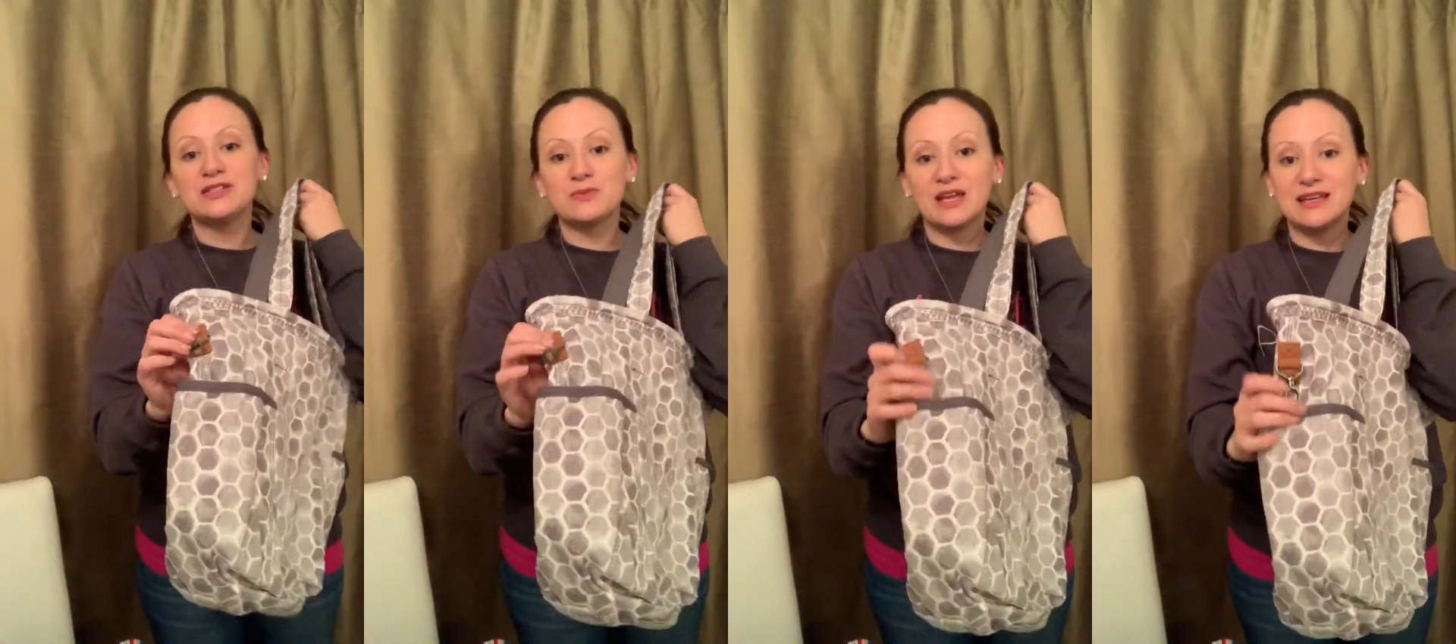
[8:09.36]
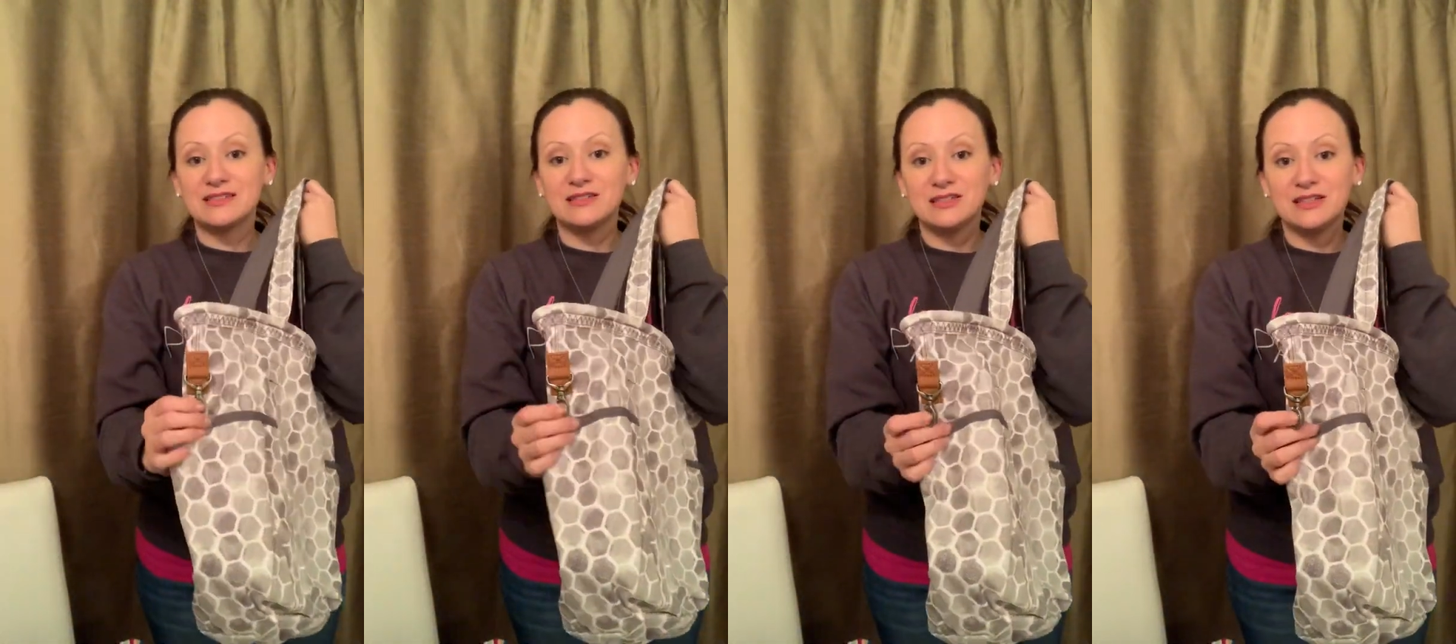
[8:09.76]
this one has
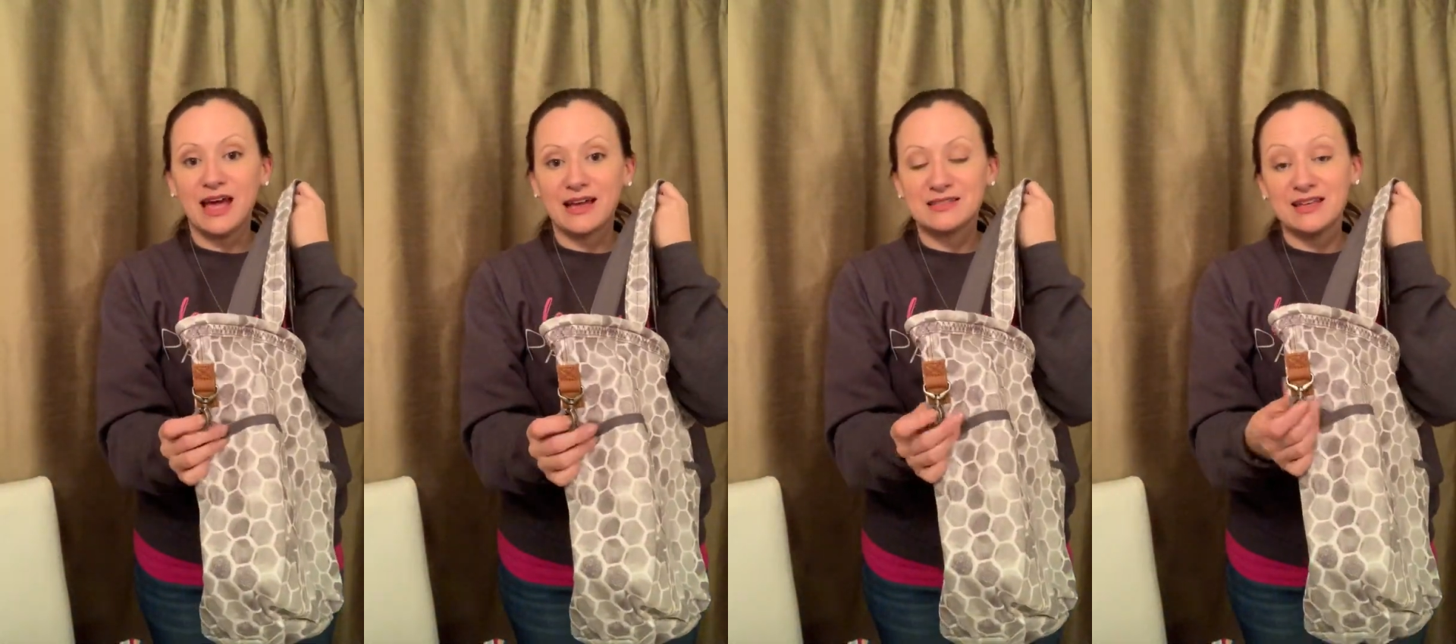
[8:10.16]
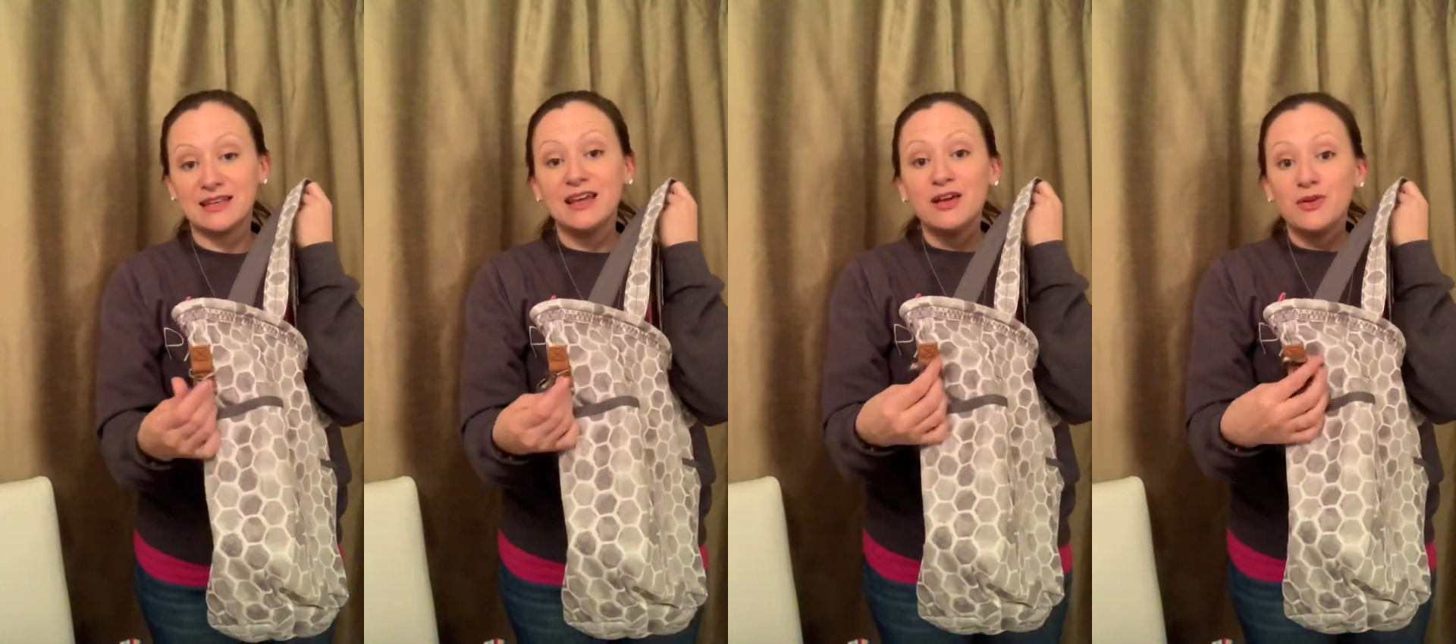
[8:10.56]
a little accent
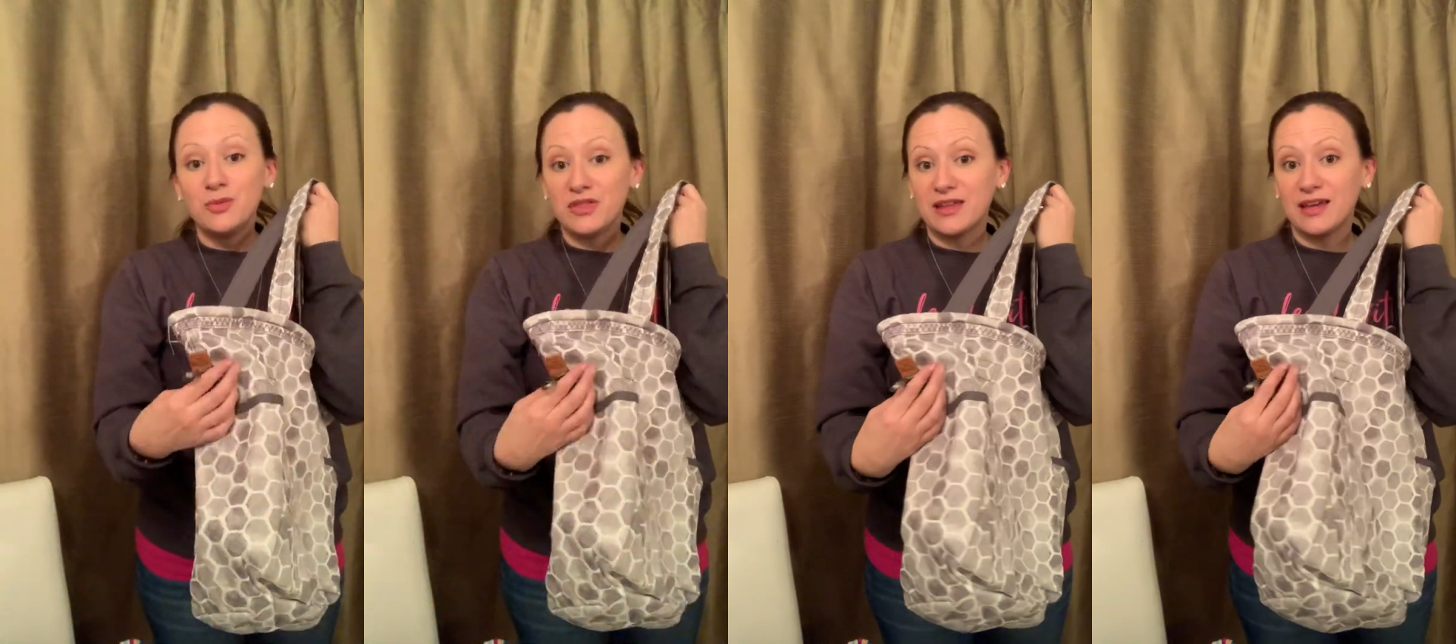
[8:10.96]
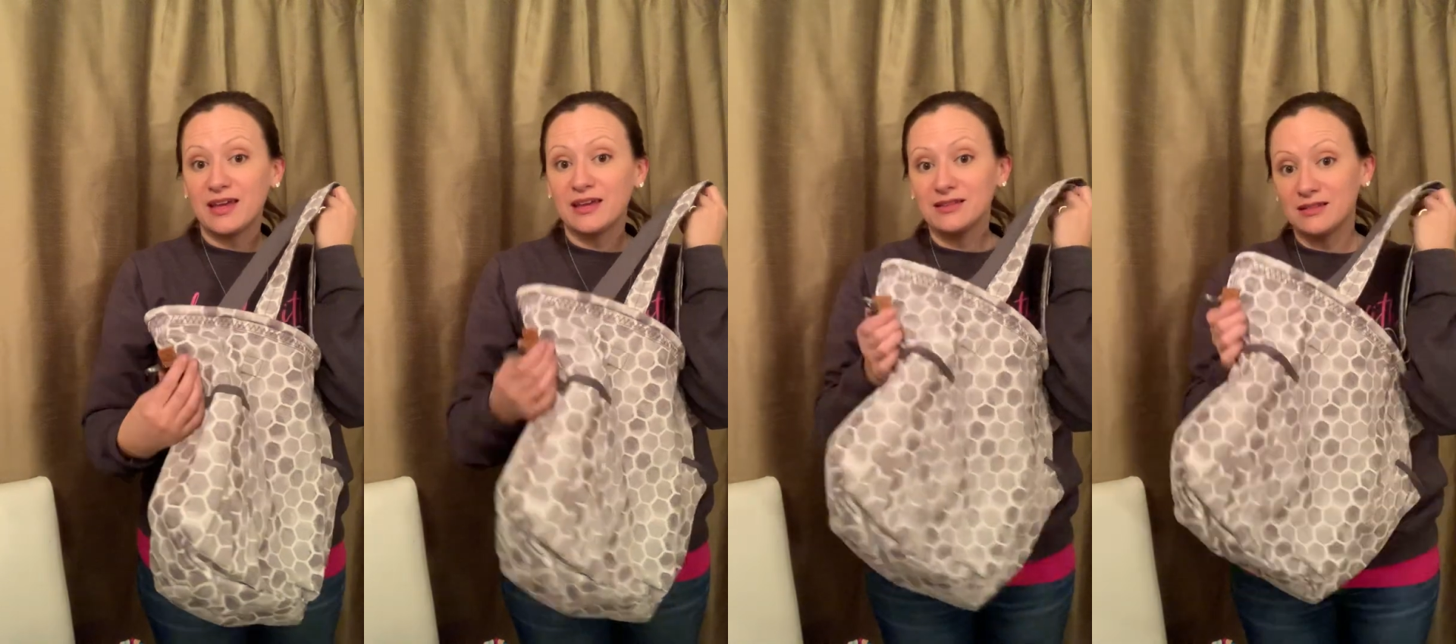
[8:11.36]
with
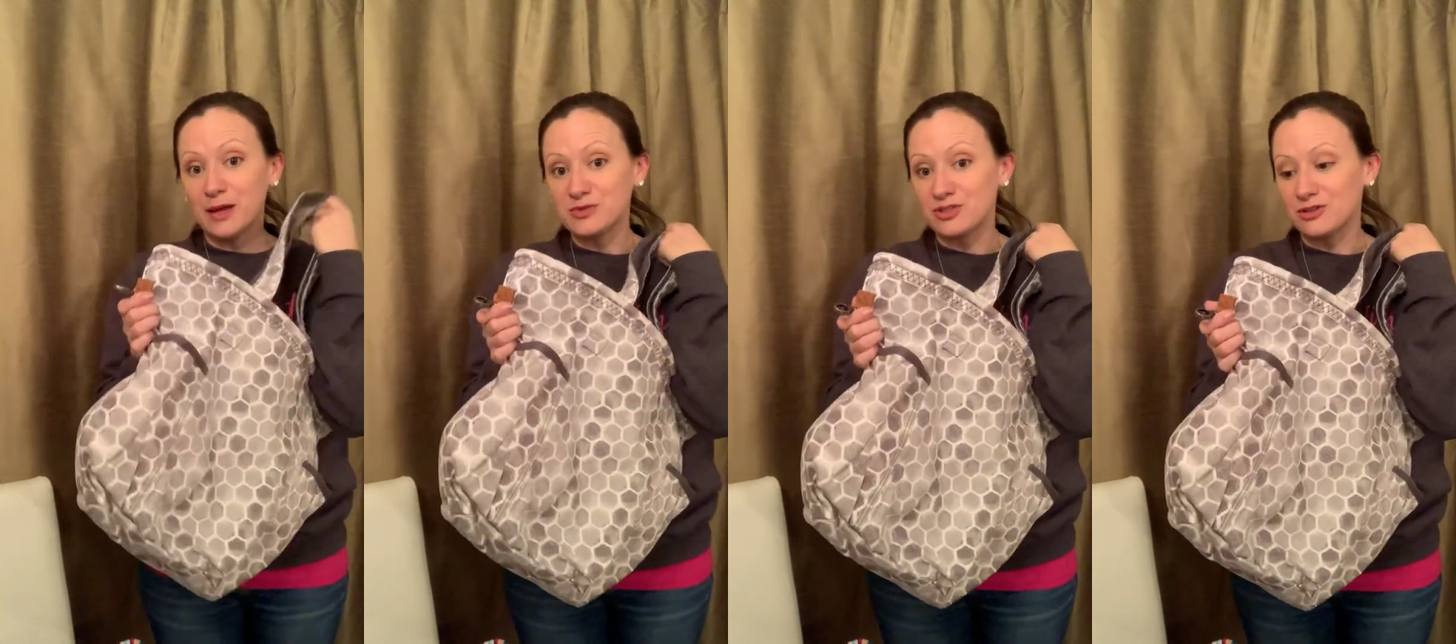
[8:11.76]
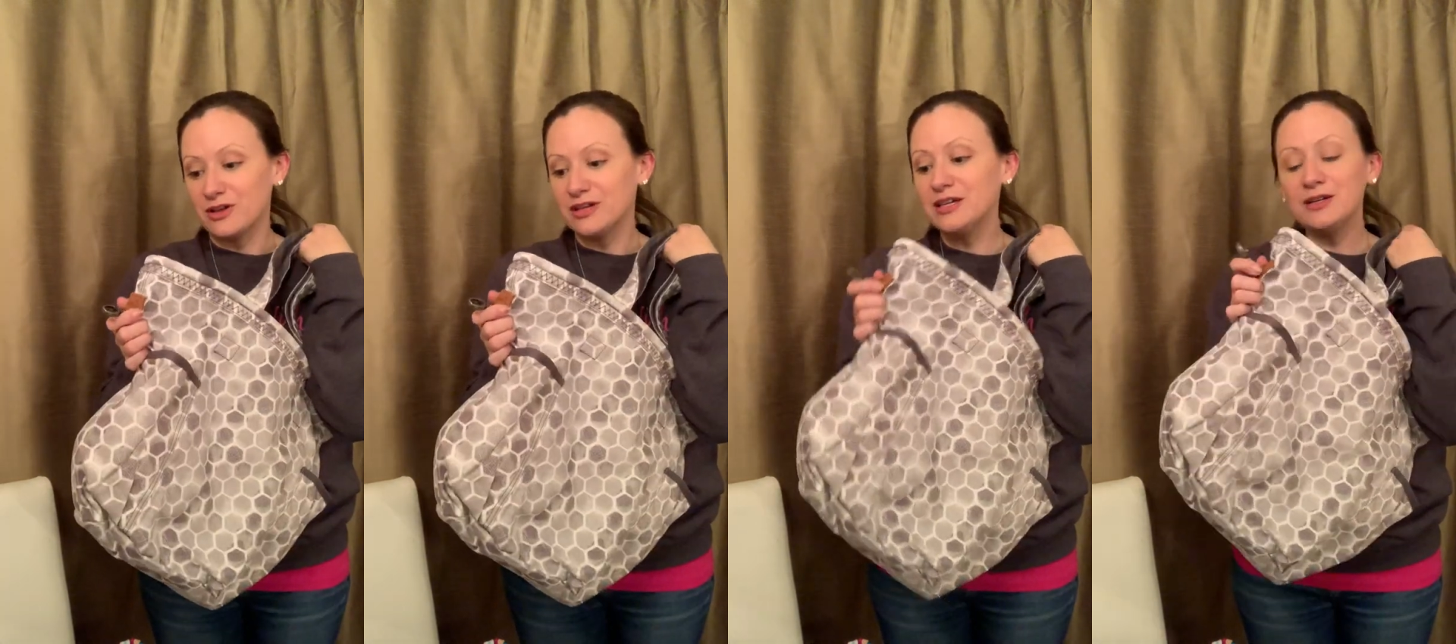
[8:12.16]
a lobster
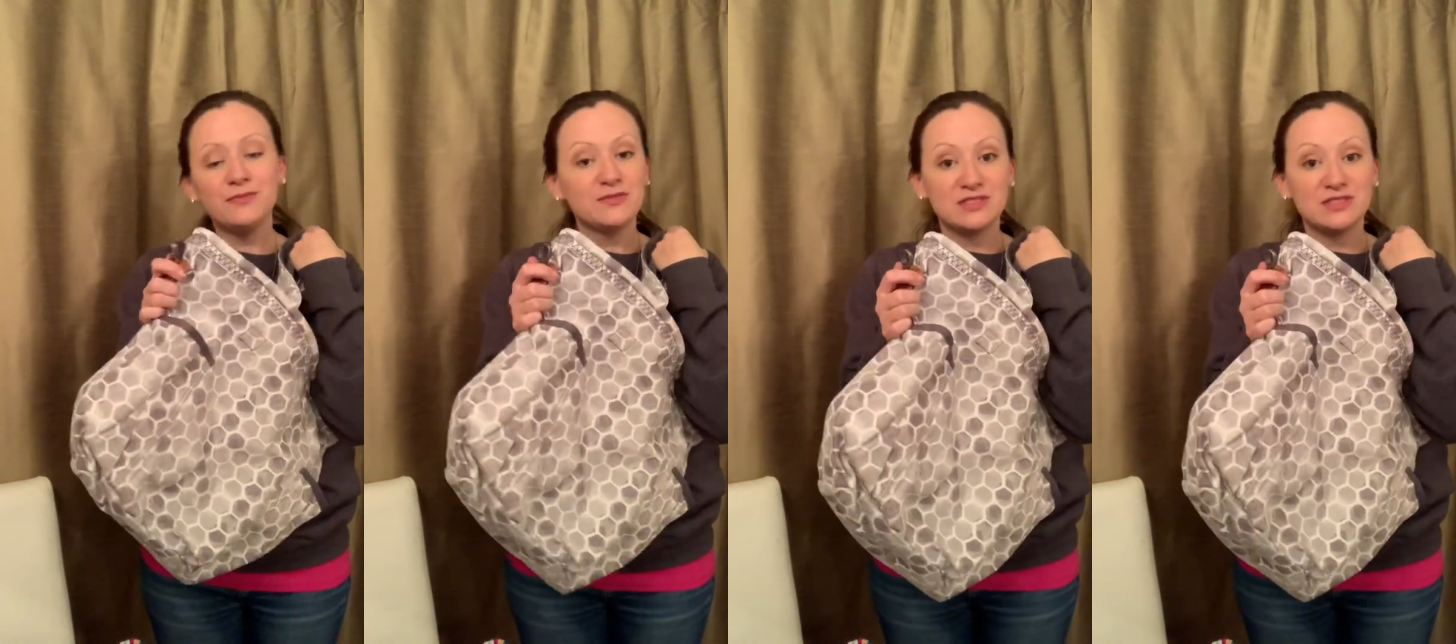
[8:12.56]
claw here